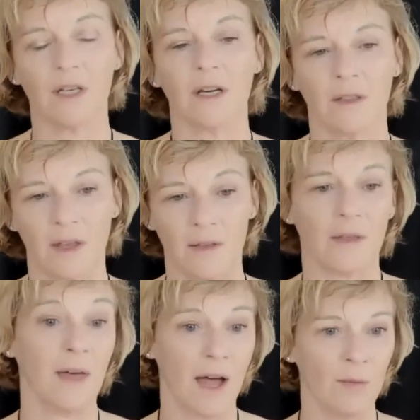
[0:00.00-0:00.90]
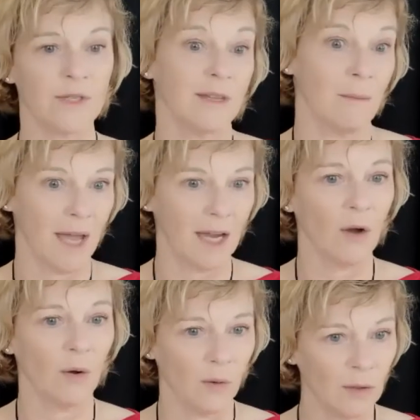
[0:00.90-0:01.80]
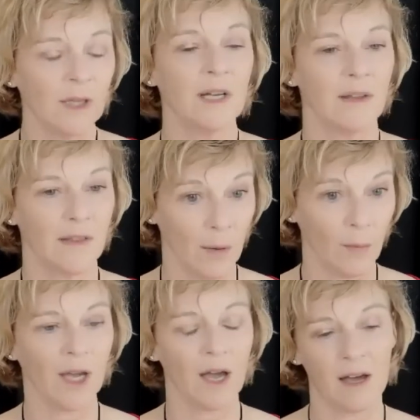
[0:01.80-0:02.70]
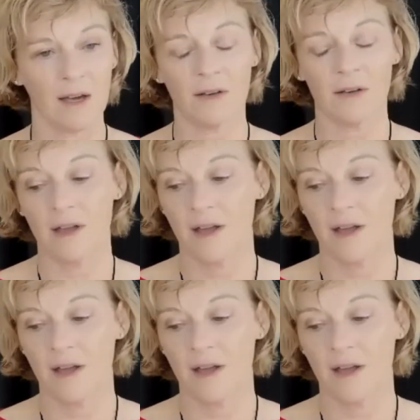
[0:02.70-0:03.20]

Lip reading: And I think that was the main goal that we had.